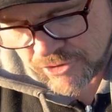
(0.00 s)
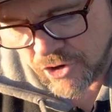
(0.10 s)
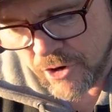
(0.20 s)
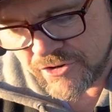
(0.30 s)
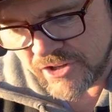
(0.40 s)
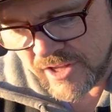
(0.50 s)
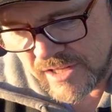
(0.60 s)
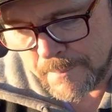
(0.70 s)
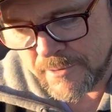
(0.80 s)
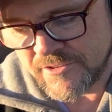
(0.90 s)
George of the
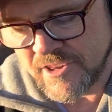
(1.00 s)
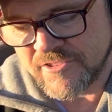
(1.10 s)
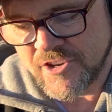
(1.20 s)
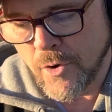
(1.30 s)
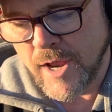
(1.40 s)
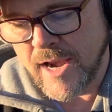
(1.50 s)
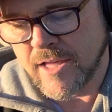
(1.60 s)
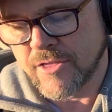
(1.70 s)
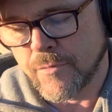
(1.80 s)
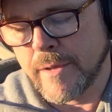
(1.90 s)
Clippers has
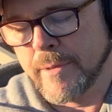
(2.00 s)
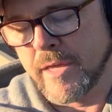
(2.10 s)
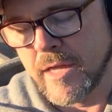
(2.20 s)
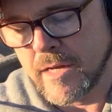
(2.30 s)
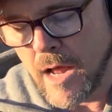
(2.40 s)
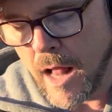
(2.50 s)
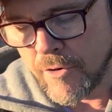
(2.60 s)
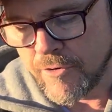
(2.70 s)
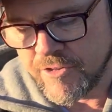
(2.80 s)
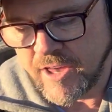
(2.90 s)
donated three billion
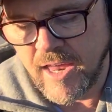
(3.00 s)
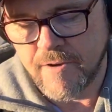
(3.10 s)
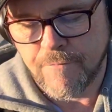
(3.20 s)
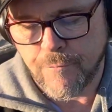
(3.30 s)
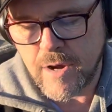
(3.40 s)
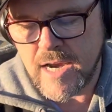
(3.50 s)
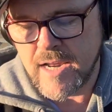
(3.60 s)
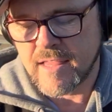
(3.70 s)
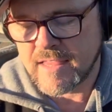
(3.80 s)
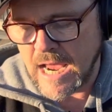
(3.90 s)
million in
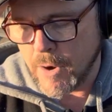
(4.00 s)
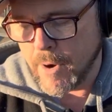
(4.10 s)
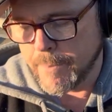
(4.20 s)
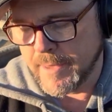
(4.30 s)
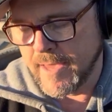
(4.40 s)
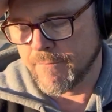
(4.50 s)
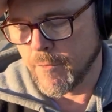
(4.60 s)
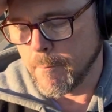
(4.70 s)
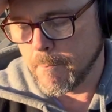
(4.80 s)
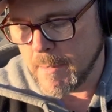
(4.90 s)
free therapy
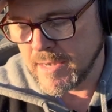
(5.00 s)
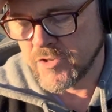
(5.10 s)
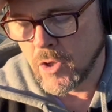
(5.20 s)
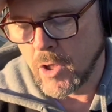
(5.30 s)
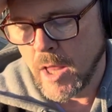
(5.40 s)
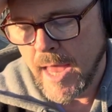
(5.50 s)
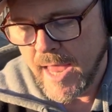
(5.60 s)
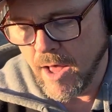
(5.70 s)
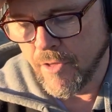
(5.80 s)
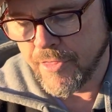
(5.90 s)
for mental
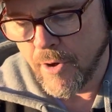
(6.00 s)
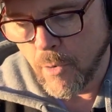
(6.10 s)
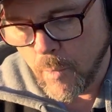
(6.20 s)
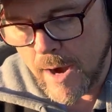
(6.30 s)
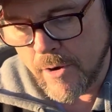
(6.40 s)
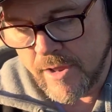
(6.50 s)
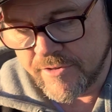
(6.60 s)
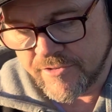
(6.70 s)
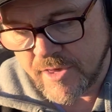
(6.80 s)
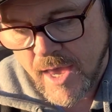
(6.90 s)
health
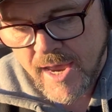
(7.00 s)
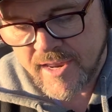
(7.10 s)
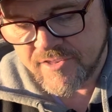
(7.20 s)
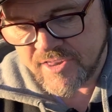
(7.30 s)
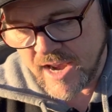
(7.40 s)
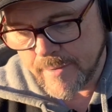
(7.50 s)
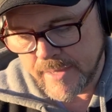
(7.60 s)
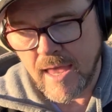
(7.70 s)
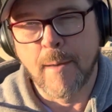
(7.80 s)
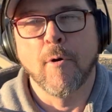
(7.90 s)
awareness. He said he
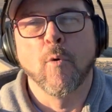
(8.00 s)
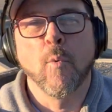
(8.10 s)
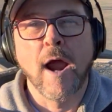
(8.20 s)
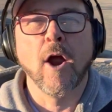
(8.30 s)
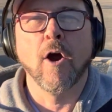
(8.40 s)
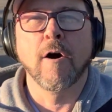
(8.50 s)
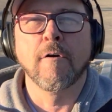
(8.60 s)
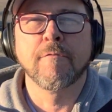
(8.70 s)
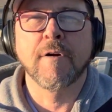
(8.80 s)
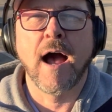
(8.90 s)
became aware
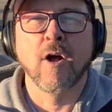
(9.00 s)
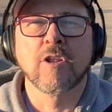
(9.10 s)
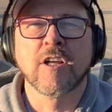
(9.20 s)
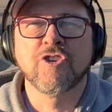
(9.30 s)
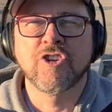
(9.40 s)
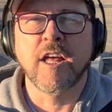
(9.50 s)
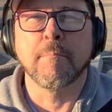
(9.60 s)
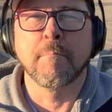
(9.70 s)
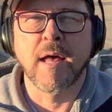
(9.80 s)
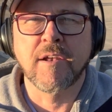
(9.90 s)
of how legit
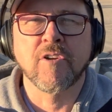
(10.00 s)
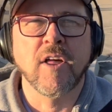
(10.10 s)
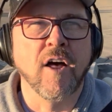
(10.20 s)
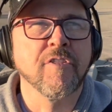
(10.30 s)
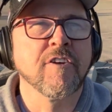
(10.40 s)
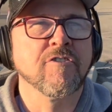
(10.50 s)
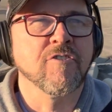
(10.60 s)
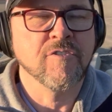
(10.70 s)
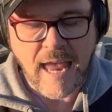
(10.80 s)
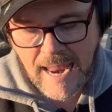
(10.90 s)
mental health
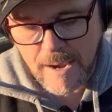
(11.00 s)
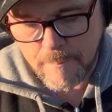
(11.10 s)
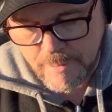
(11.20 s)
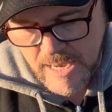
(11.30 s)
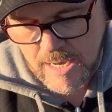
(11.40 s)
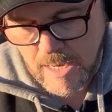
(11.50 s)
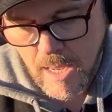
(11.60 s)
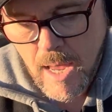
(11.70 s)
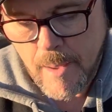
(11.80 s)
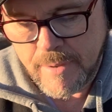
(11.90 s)
issues can be
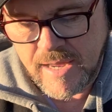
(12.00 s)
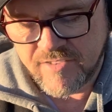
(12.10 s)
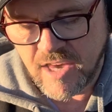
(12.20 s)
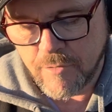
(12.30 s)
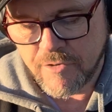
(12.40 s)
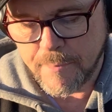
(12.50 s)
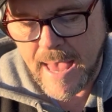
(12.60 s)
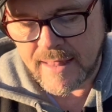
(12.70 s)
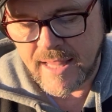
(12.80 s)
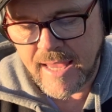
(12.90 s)
because he was
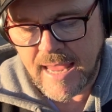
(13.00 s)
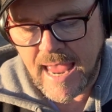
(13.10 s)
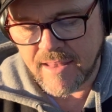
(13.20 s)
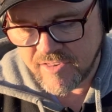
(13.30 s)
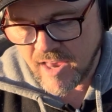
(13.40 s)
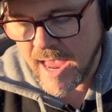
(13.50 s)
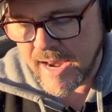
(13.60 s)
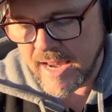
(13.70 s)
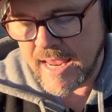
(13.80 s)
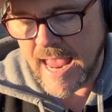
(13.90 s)
battling
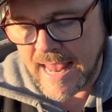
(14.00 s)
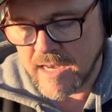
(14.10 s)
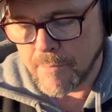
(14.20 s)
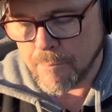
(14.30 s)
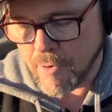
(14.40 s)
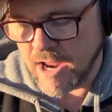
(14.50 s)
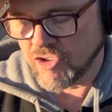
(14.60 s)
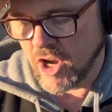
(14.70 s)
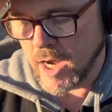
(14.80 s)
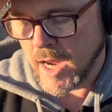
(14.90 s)
anxiety and
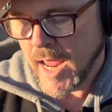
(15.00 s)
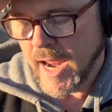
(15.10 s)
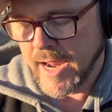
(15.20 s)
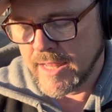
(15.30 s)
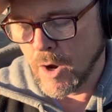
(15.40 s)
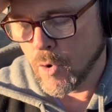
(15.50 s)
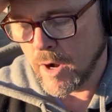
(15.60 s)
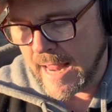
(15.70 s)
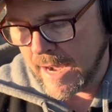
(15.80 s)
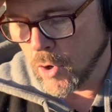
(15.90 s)
depression in the
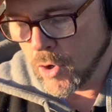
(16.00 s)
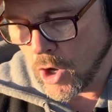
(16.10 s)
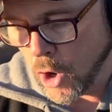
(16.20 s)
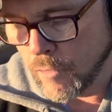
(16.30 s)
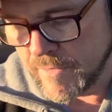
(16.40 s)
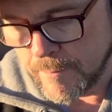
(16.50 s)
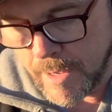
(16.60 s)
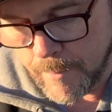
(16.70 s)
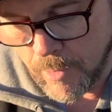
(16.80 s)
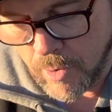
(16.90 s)
Orlando COVID
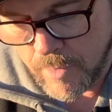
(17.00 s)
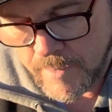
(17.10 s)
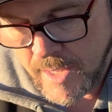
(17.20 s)
bubble.